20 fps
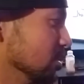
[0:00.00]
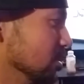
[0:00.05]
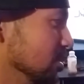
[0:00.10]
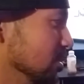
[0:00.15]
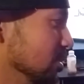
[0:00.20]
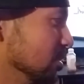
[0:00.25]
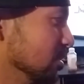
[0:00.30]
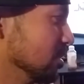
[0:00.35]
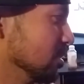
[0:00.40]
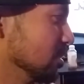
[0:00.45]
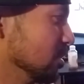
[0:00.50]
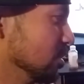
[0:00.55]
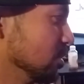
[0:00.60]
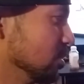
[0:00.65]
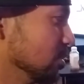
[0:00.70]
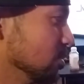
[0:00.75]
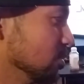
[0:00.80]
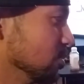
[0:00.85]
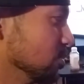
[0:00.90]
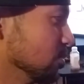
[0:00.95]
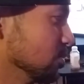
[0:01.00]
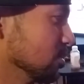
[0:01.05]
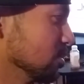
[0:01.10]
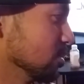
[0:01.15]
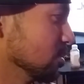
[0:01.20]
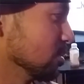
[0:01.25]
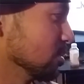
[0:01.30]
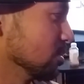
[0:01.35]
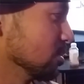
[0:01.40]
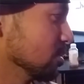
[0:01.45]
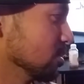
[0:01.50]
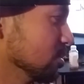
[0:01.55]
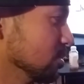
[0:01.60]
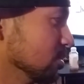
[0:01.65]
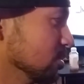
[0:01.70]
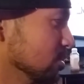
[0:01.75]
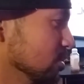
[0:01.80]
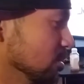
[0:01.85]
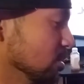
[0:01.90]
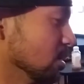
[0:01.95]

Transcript: In three minutes, the importance? Yeah.